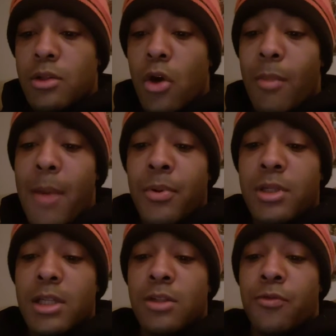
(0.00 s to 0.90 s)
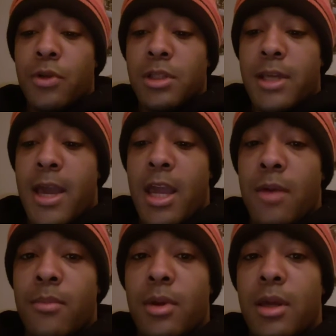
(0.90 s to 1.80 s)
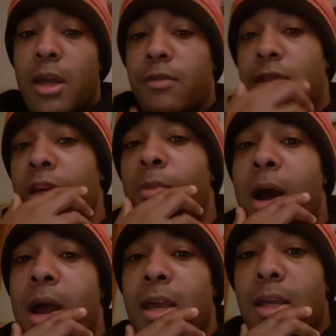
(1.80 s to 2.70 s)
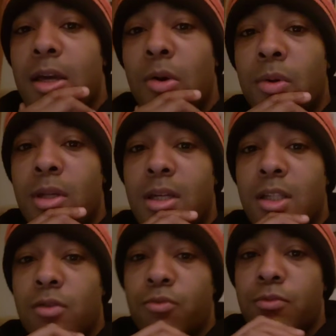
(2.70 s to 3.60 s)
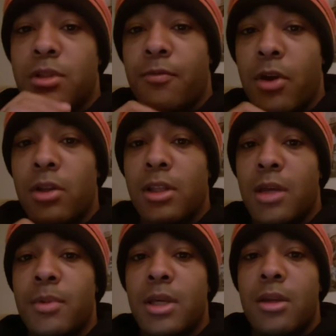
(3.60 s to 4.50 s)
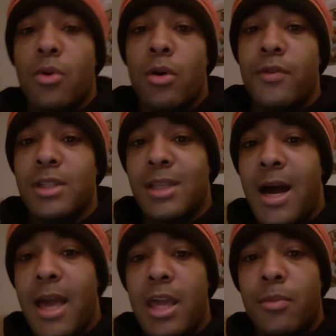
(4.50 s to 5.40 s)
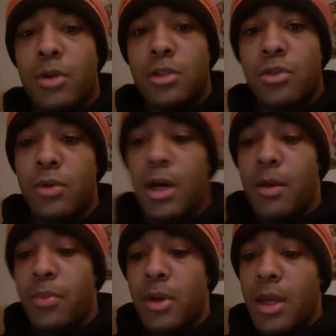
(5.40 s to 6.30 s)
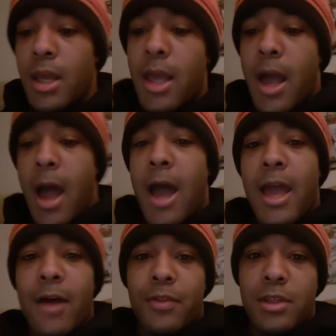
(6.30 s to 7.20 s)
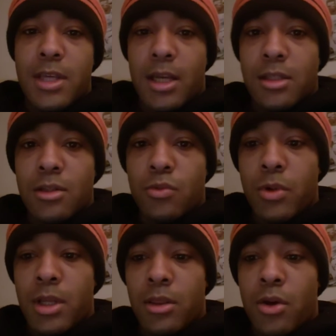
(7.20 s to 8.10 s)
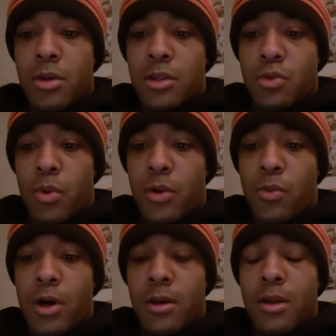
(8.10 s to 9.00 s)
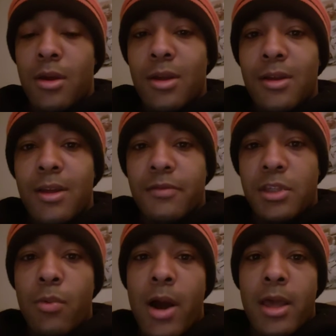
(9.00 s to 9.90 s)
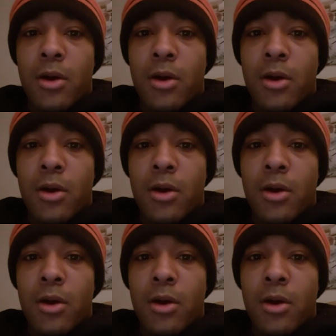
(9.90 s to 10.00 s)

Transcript: So my prediction for this game, if T.Y. Hilton is severely limited or if he's not able to suit up, I have the Texans winning 30-21. If T.Y.